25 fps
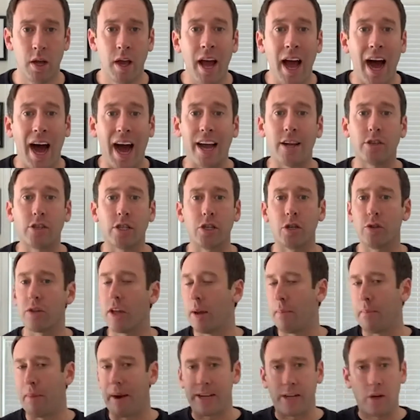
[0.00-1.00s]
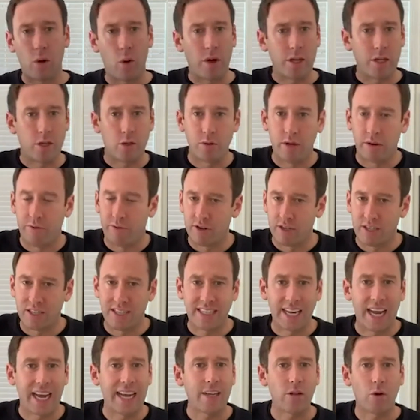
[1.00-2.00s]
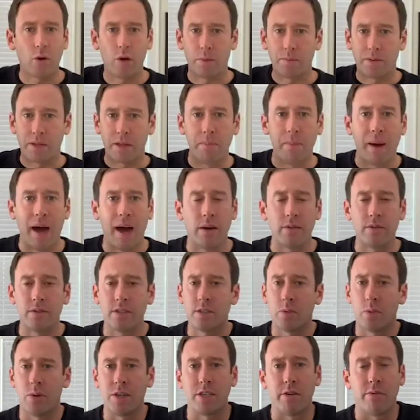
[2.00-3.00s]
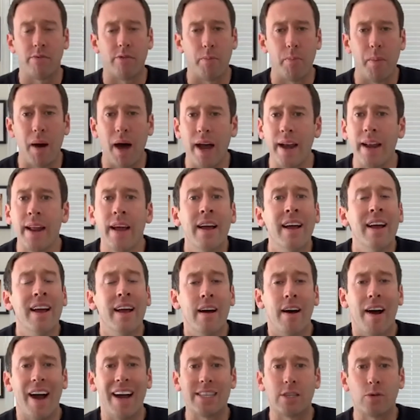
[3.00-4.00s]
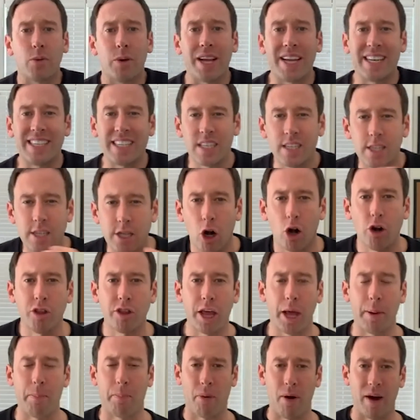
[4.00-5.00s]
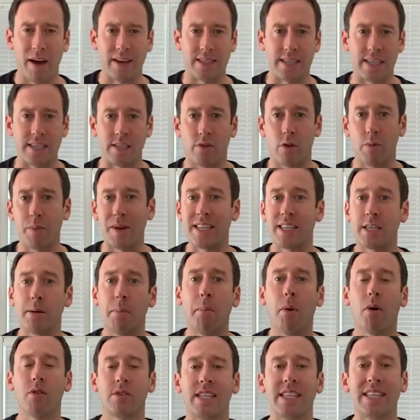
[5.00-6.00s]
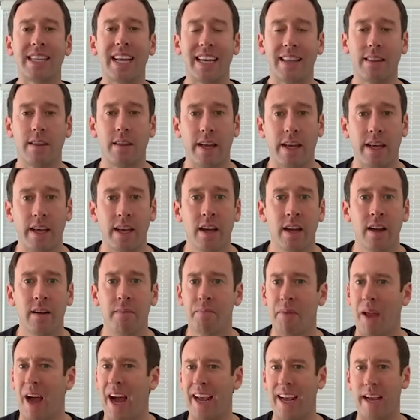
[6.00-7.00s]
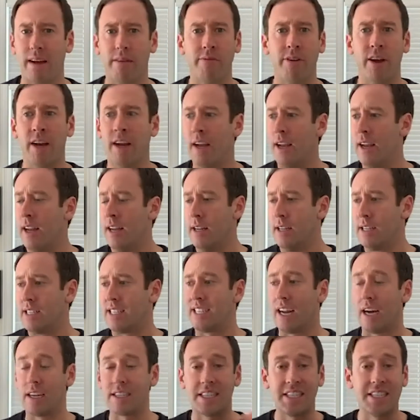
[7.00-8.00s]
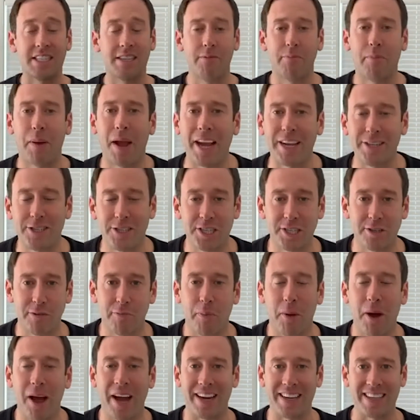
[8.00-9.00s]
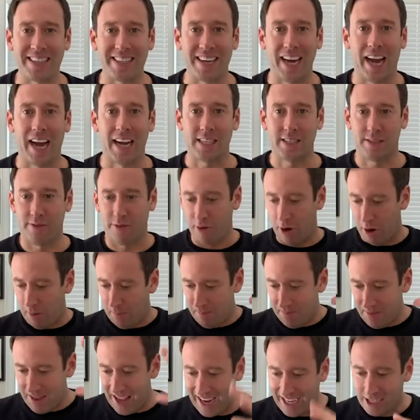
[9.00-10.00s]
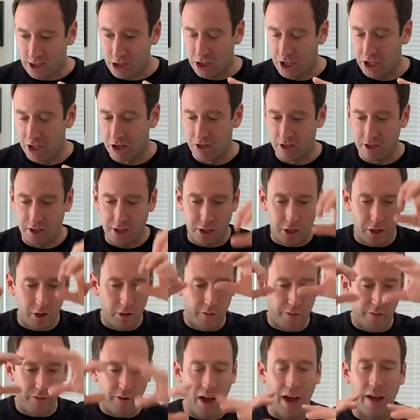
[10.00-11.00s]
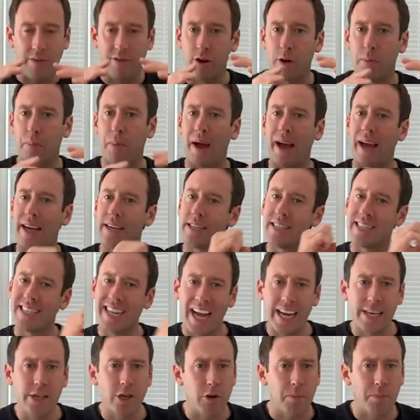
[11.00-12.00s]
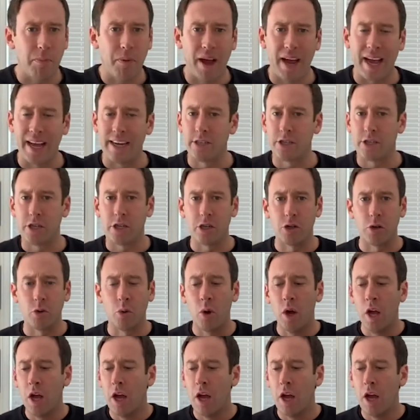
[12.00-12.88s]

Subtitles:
I usually do that by going to a different state, going up to the mountains. I went to Vermont last weekend to start that process. For me, it's a multi-day thing. I have dozens of pages of planning docs from next year's to 5-year plan to 10-year plan to